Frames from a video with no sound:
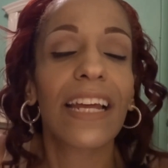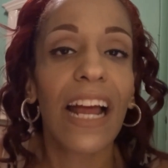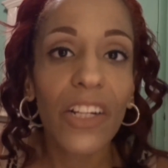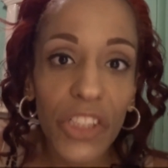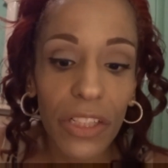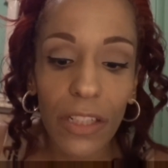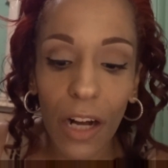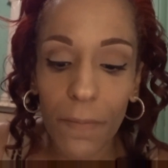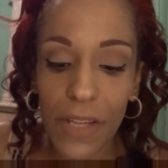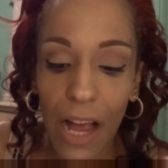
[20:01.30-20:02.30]
it actually
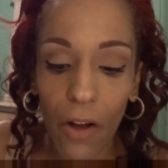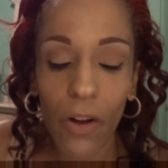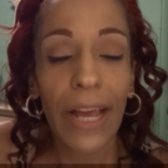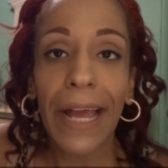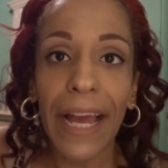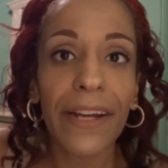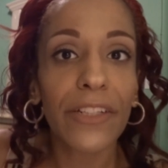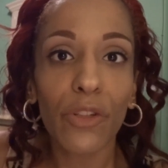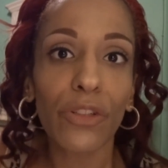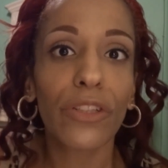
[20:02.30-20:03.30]
comes out and
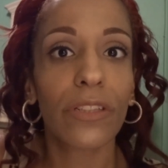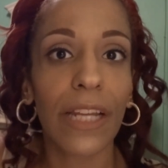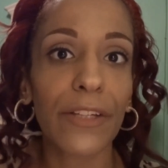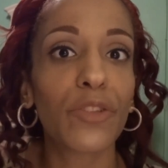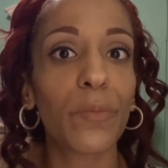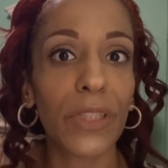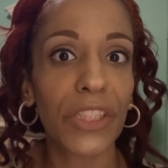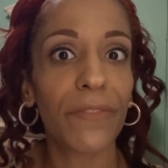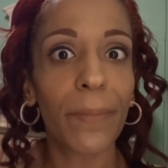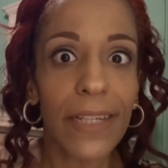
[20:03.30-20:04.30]
I don't look like too much
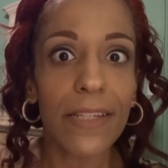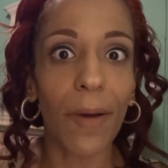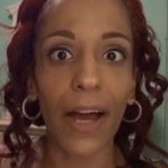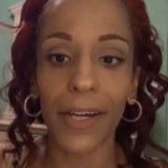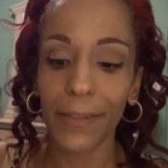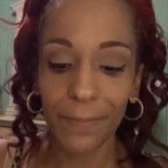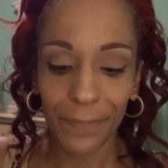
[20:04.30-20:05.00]
of a busybody.